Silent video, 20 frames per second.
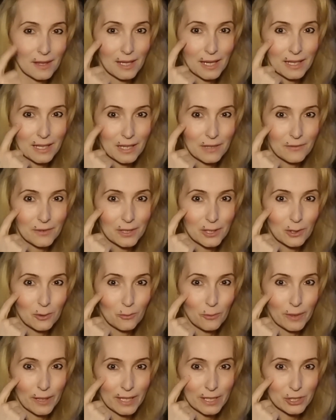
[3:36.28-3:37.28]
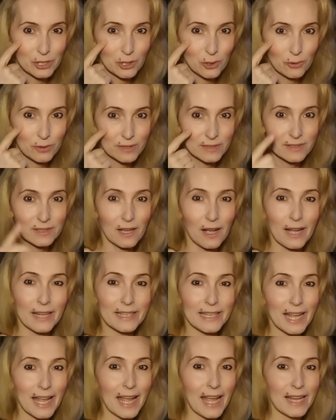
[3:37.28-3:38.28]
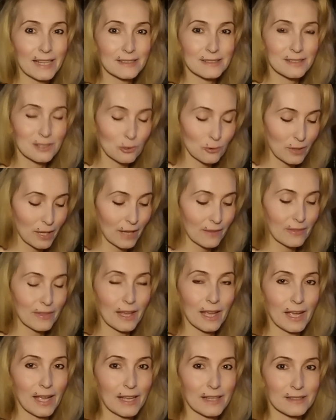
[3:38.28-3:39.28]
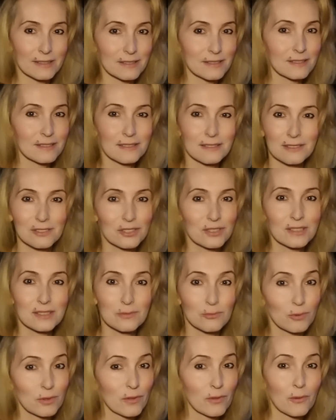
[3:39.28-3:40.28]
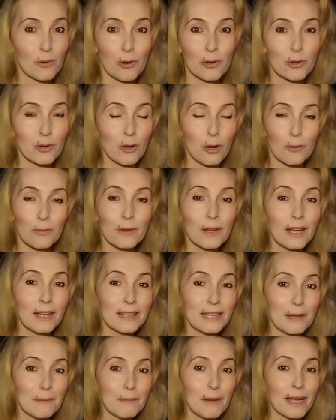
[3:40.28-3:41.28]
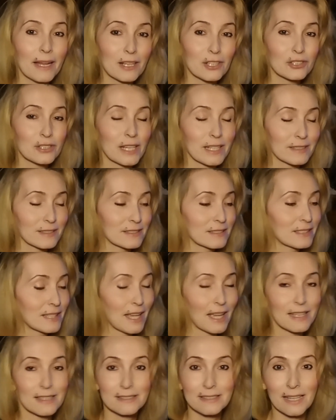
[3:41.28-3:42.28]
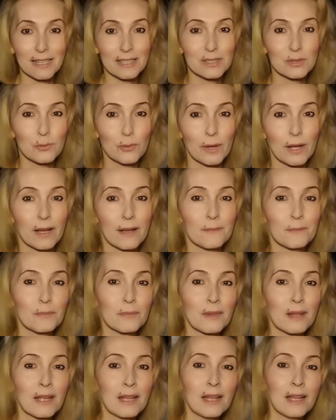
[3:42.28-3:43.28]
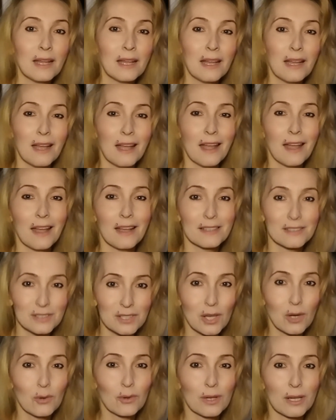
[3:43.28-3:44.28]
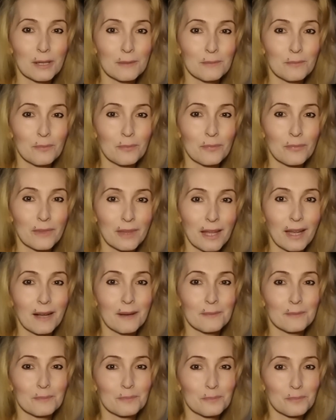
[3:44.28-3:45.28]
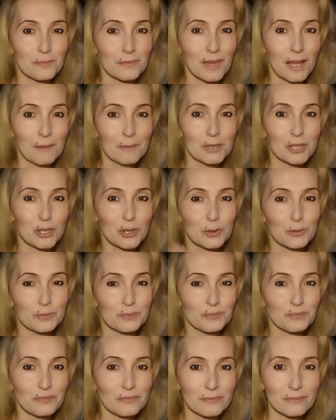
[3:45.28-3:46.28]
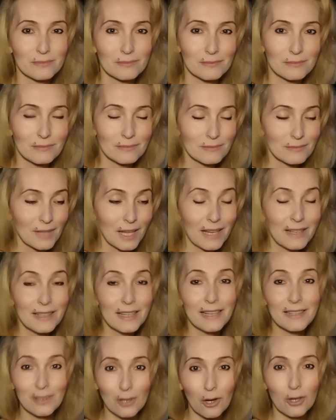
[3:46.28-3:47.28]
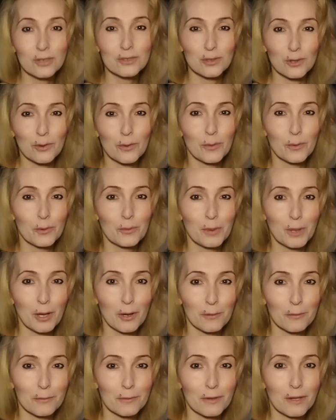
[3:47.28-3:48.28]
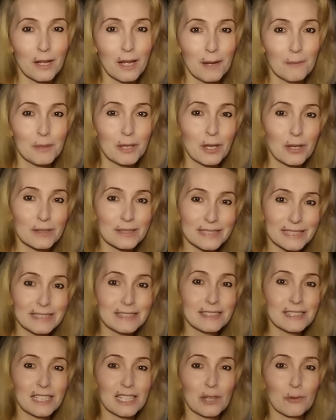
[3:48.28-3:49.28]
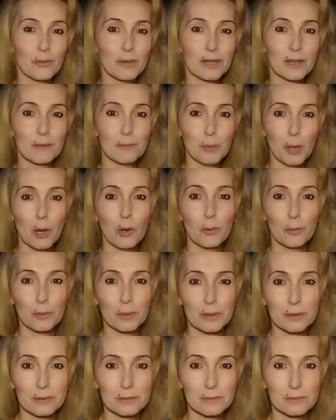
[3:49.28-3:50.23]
And that video where they show the scar and the hands, look at the hands. Just will throw you off. They're Michael Jackson's hands, I swear. So, yeah, number 2. And that also threw me off, because this year when the Pope,